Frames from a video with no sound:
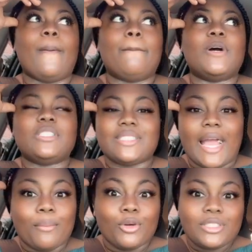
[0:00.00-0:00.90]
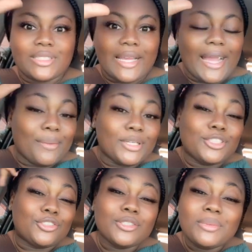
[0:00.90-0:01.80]
But I must say I'm
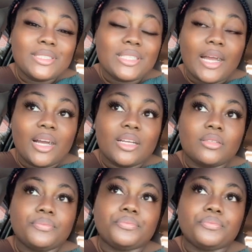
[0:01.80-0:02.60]
extremely tired.